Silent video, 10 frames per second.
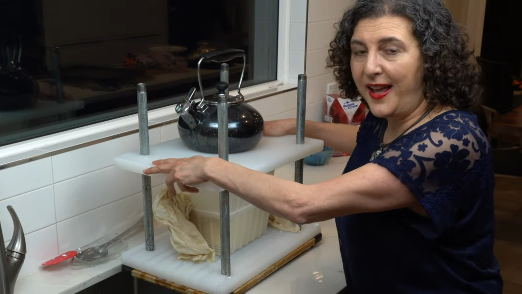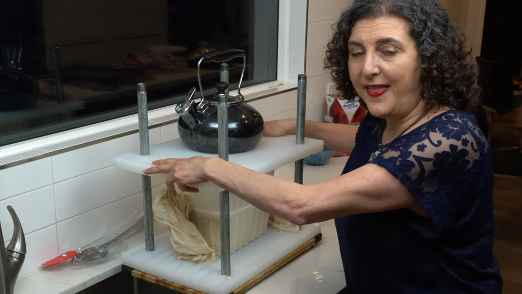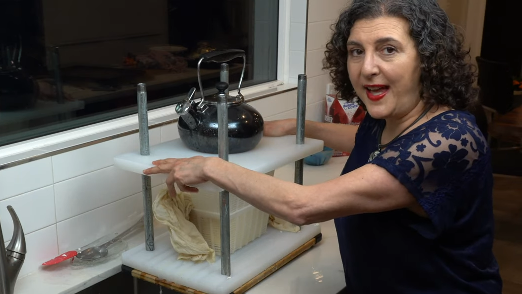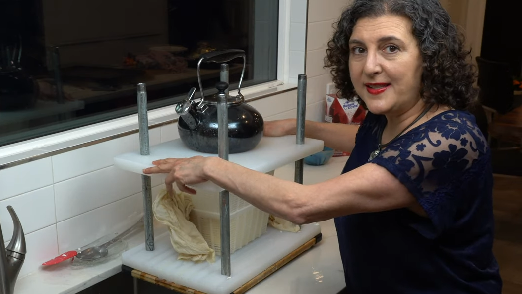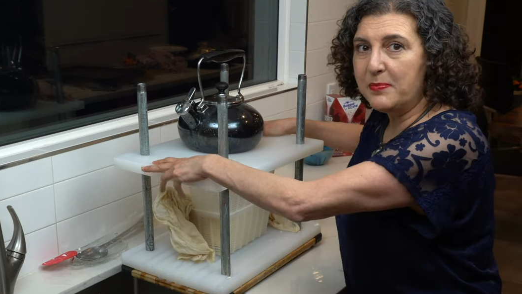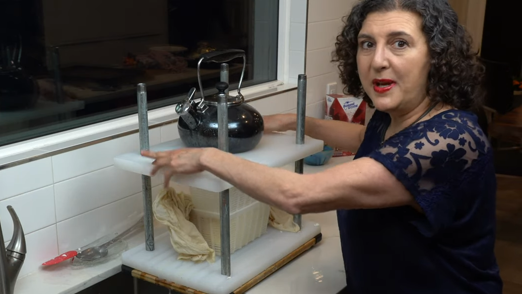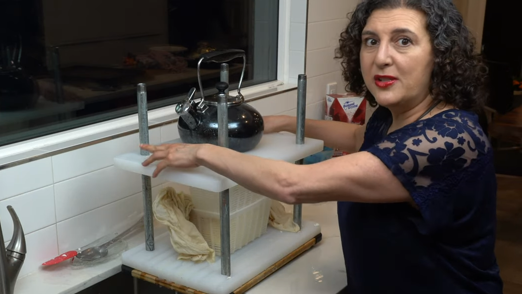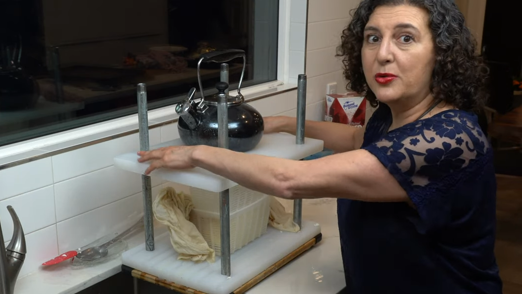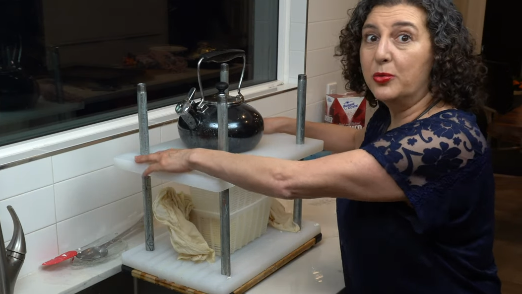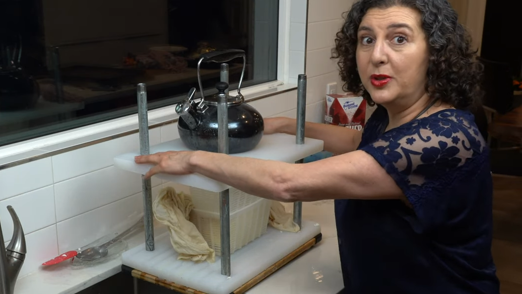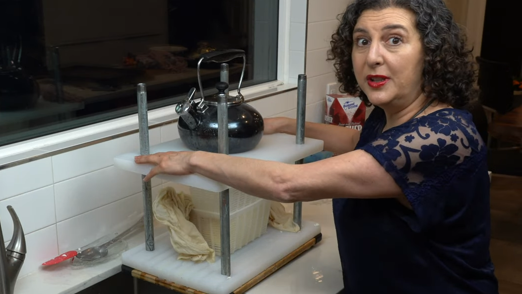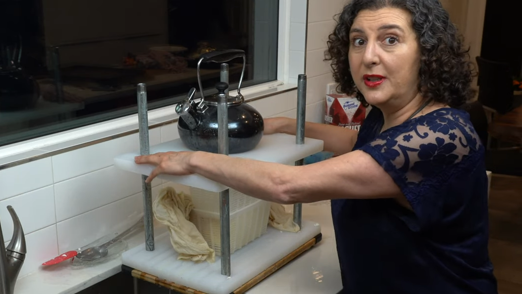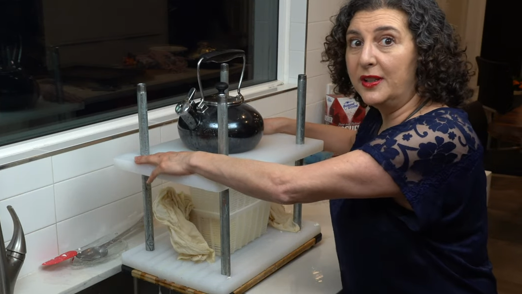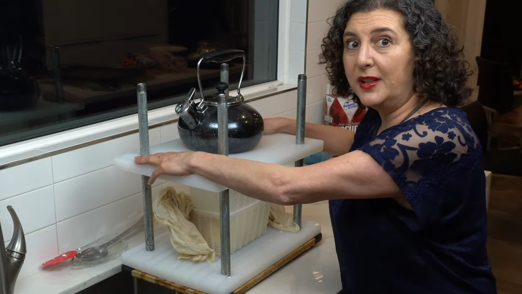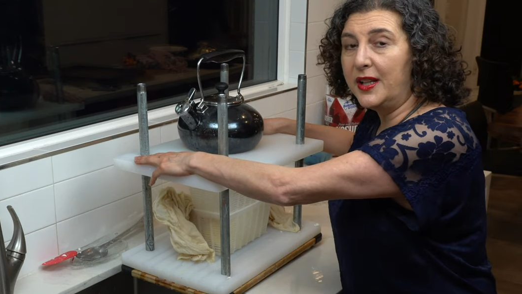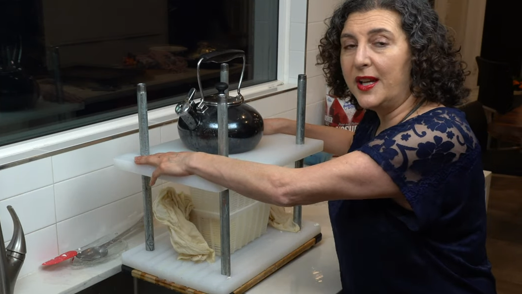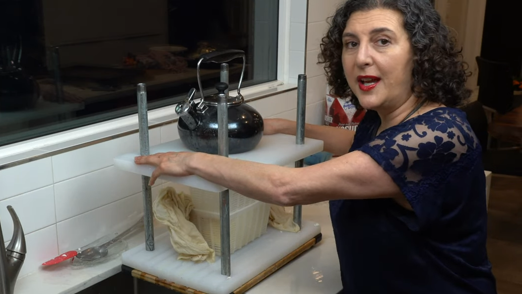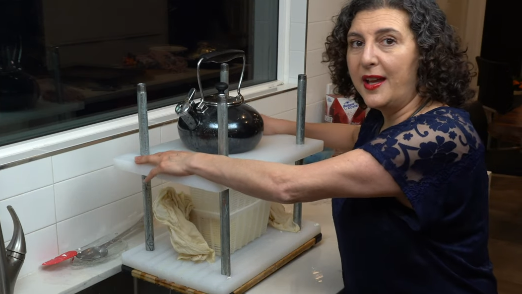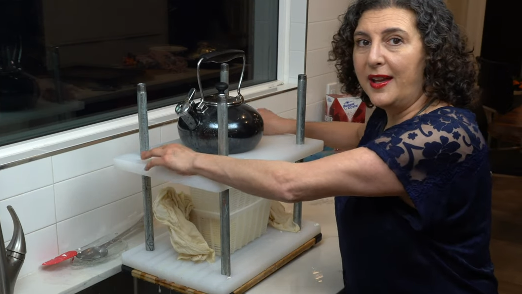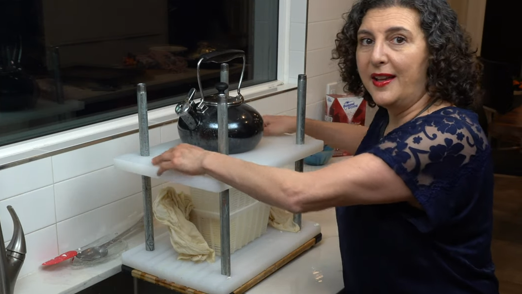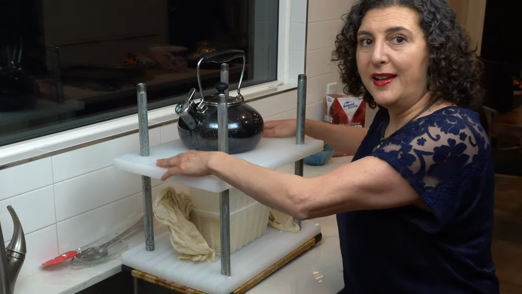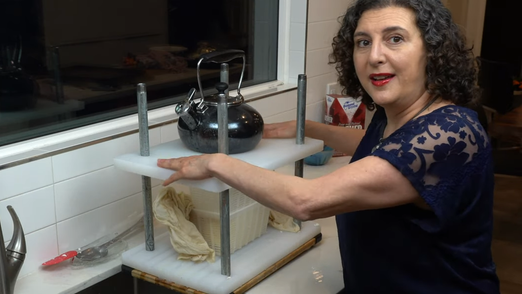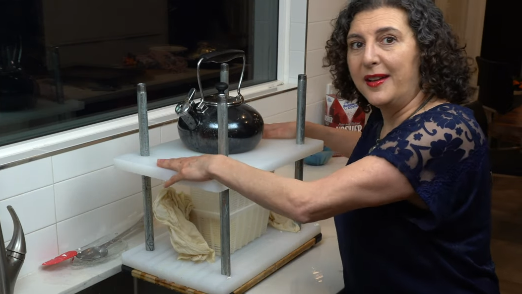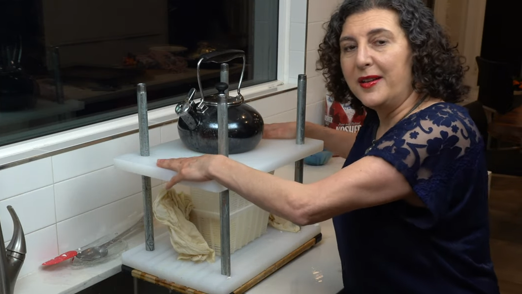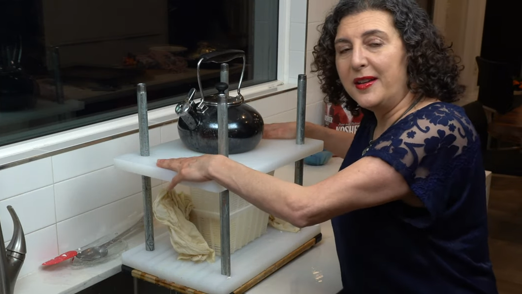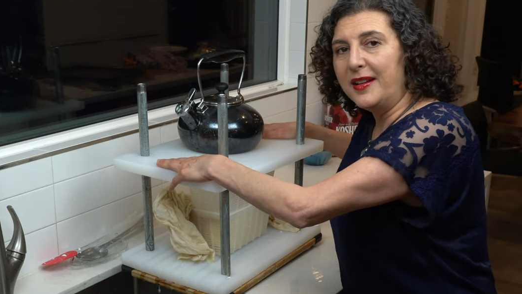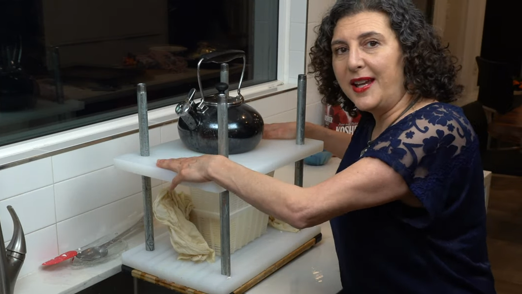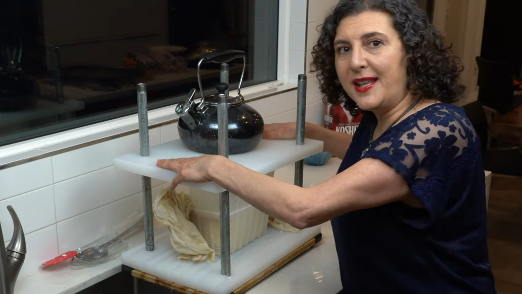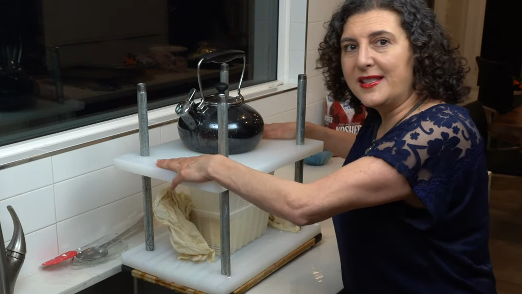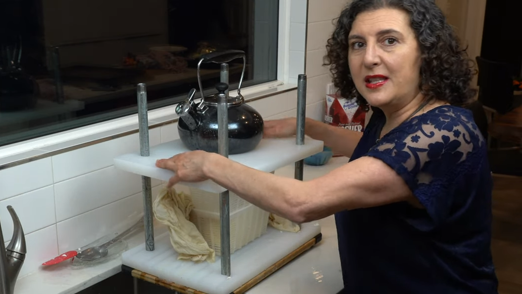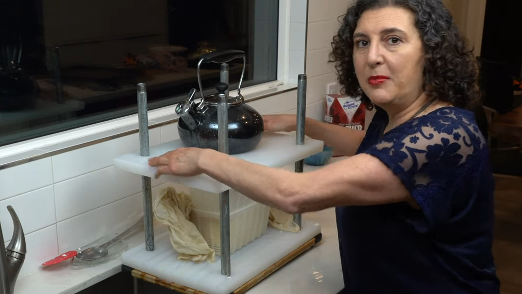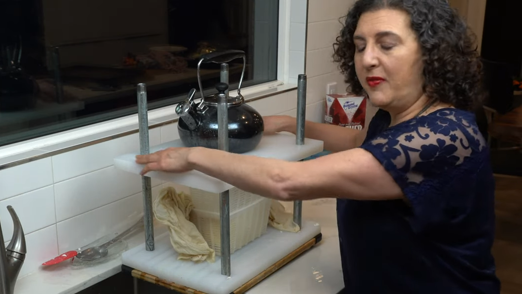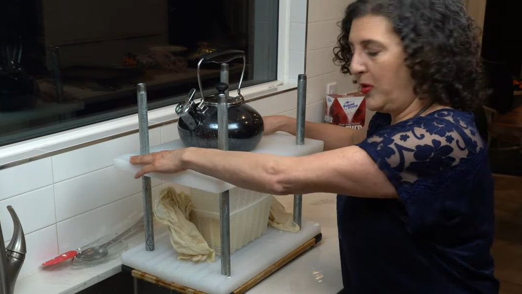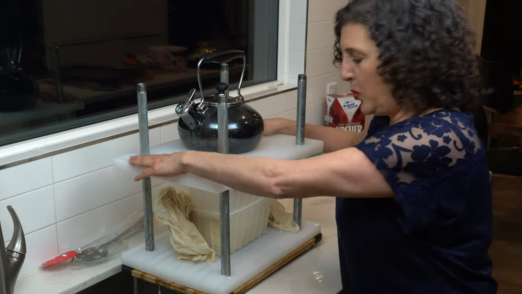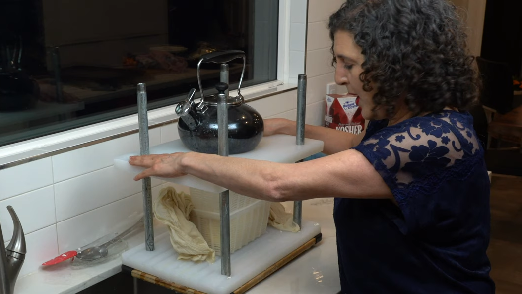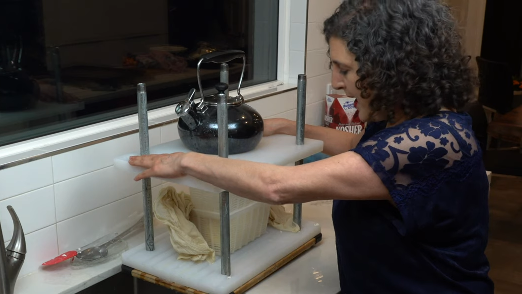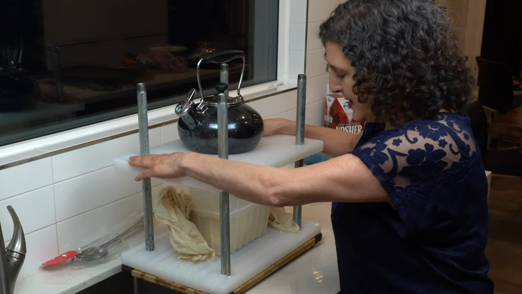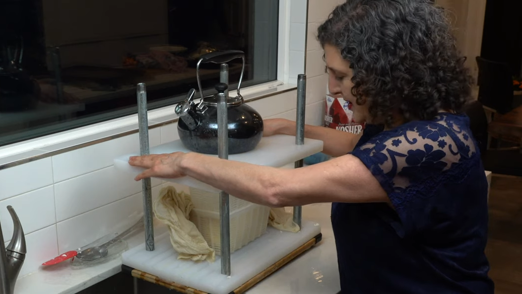And that's meant to really get some of the whey